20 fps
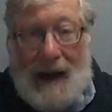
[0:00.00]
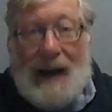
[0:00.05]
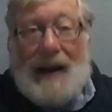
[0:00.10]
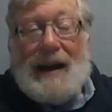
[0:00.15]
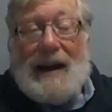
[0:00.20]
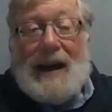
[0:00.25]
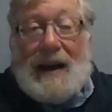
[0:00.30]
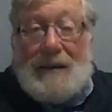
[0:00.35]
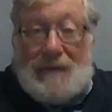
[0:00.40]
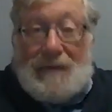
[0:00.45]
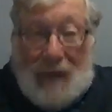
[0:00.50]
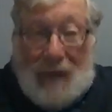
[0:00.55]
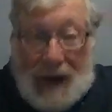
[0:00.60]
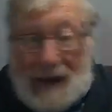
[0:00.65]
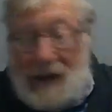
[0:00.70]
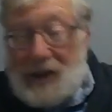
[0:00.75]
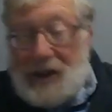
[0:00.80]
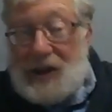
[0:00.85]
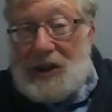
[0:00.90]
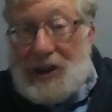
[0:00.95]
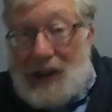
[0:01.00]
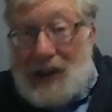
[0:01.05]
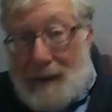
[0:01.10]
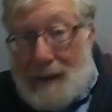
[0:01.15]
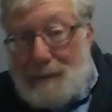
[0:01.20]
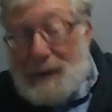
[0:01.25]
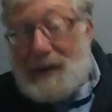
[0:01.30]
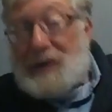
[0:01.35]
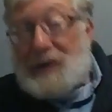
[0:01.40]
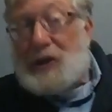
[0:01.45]
he finishes
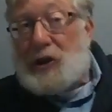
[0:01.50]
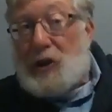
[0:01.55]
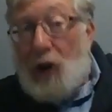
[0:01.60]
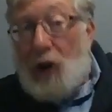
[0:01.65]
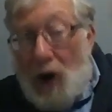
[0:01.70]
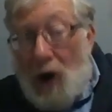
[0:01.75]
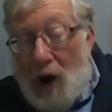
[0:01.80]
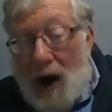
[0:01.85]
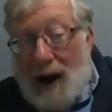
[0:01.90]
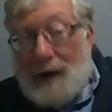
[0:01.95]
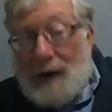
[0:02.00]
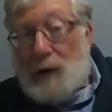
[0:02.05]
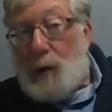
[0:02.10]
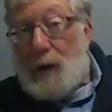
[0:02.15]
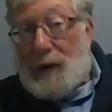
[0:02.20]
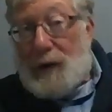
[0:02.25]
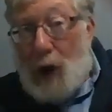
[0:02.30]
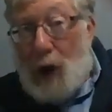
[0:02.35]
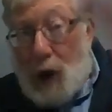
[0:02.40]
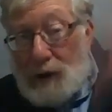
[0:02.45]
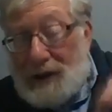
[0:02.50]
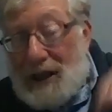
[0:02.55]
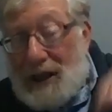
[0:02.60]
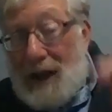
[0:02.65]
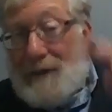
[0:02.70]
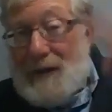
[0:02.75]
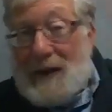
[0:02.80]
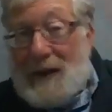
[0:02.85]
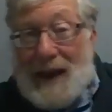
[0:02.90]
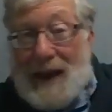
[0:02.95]
up his talk with
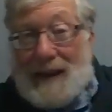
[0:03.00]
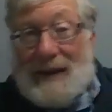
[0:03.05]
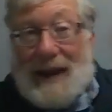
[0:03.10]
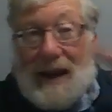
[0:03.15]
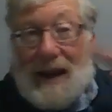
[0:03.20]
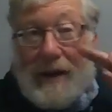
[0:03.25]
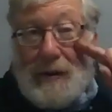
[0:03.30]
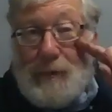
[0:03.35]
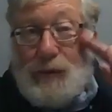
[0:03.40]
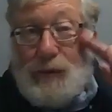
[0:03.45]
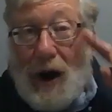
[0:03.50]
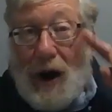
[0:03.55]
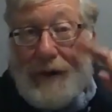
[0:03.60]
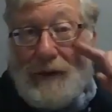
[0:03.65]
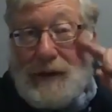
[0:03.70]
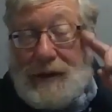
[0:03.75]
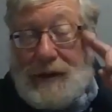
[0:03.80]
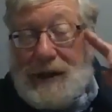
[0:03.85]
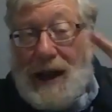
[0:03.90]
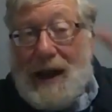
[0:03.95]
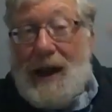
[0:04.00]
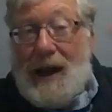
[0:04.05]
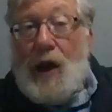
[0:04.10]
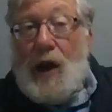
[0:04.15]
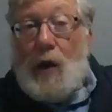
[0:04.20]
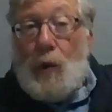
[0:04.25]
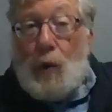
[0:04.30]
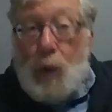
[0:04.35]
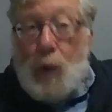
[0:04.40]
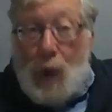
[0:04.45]
Yosef and then the other brothers
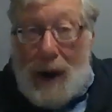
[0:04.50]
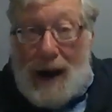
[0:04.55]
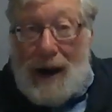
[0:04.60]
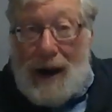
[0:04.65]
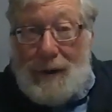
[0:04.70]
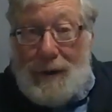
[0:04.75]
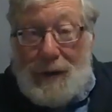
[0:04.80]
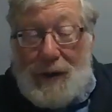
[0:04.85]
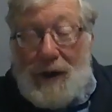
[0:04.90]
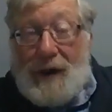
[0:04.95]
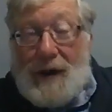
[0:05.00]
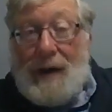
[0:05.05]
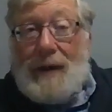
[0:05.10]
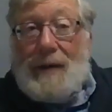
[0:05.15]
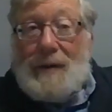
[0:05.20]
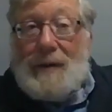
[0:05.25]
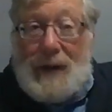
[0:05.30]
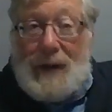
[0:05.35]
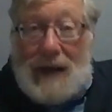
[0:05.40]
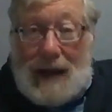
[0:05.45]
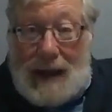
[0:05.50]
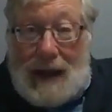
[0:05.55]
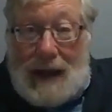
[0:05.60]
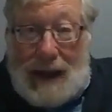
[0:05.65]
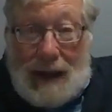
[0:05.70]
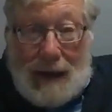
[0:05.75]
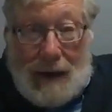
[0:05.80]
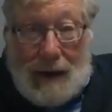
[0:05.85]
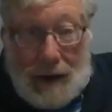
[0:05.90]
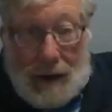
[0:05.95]
with
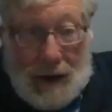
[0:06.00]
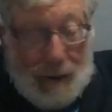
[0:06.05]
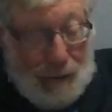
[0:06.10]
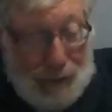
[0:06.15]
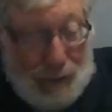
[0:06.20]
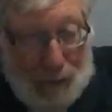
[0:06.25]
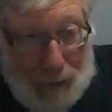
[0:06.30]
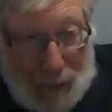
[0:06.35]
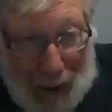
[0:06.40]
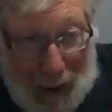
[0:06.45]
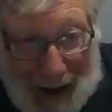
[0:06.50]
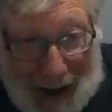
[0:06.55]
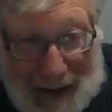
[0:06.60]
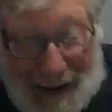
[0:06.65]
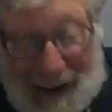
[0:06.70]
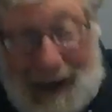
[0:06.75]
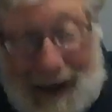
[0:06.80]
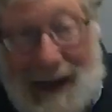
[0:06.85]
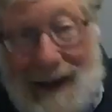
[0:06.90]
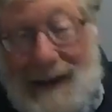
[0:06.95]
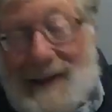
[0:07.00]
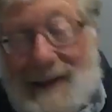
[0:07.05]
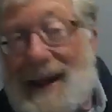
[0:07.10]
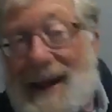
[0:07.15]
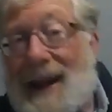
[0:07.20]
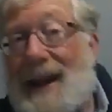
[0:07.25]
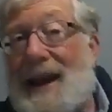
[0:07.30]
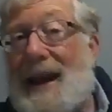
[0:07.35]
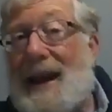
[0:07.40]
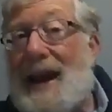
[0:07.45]
the blessings
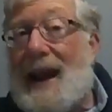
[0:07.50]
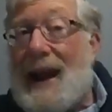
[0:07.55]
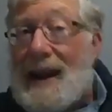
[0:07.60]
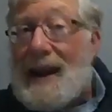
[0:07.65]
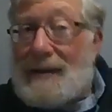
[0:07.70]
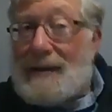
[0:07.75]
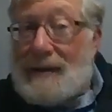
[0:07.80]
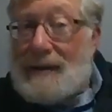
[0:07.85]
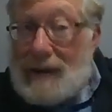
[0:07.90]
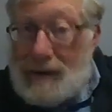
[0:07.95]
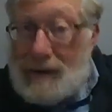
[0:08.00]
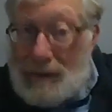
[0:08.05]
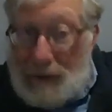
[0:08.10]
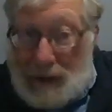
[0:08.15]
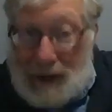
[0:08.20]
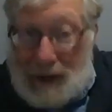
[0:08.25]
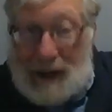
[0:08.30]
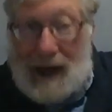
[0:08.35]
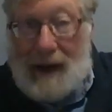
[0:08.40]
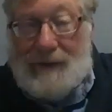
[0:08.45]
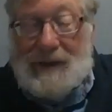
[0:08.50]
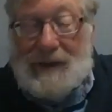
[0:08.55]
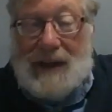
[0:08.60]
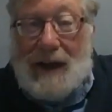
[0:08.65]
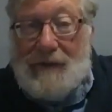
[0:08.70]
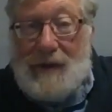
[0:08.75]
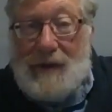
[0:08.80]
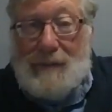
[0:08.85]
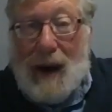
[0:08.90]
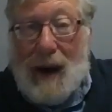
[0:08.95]
and gives
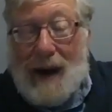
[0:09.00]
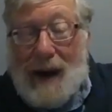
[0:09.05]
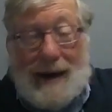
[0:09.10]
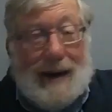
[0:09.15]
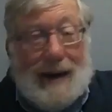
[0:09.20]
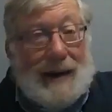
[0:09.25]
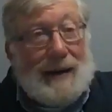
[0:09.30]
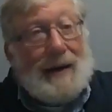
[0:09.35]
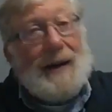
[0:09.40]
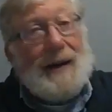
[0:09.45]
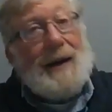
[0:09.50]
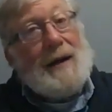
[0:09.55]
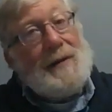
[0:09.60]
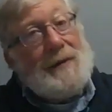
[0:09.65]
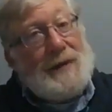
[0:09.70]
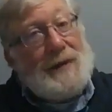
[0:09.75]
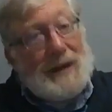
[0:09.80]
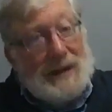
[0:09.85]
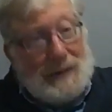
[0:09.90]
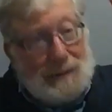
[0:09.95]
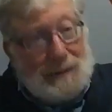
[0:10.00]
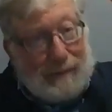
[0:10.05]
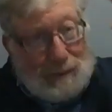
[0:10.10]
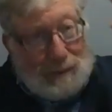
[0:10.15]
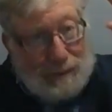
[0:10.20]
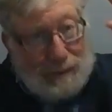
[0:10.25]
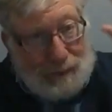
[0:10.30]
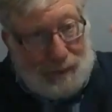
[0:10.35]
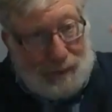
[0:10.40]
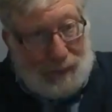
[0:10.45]
everybody this
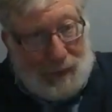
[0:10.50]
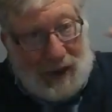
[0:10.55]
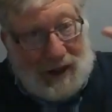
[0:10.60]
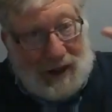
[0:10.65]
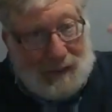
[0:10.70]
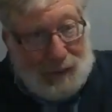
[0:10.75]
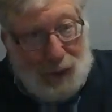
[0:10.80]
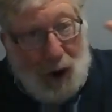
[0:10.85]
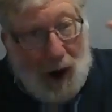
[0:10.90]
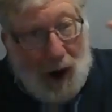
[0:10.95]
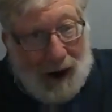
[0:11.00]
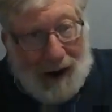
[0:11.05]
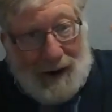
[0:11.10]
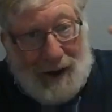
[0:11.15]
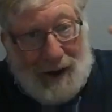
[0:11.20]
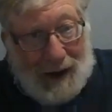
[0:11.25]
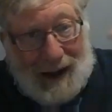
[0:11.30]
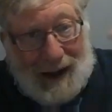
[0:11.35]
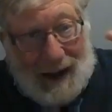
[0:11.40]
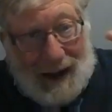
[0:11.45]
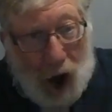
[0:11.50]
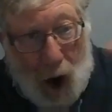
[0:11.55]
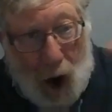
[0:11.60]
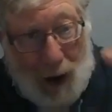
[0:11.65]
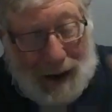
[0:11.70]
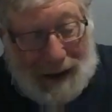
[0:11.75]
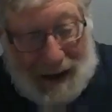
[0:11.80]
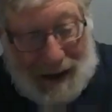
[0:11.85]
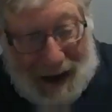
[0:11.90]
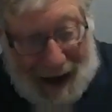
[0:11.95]
bracha that they're
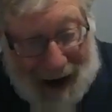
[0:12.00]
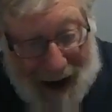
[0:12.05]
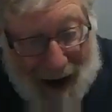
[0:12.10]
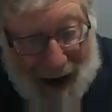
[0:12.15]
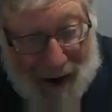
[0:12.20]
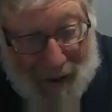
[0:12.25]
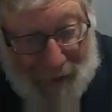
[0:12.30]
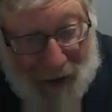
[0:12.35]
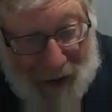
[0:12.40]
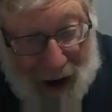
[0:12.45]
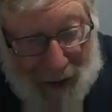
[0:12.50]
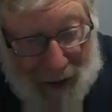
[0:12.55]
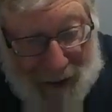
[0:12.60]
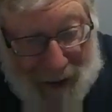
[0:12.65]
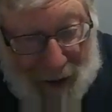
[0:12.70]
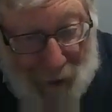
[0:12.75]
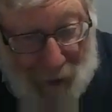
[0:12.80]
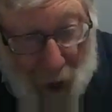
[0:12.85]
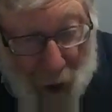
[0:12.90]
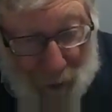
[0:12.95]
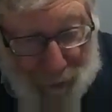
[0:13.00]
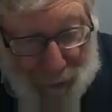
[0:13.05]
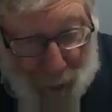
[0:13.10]
going to have their own